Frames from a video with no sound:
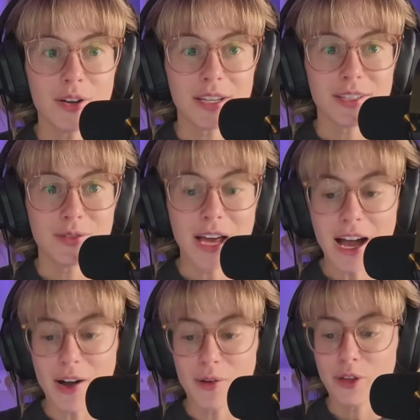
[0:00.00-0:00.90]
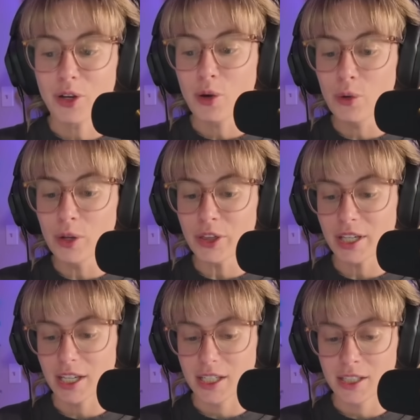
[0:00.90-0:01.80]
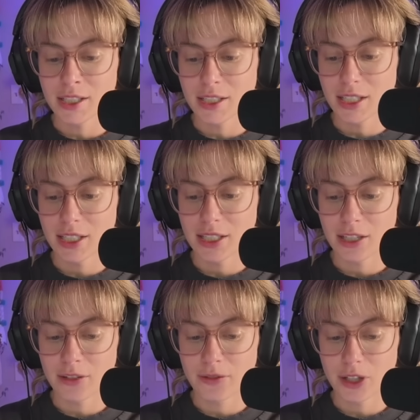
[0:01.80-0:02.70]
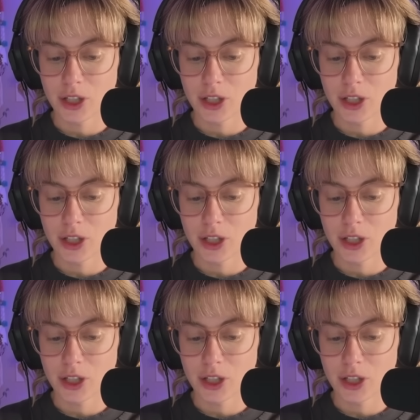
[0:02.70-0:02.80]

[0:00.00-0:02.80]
Okay, so now the cool thing is if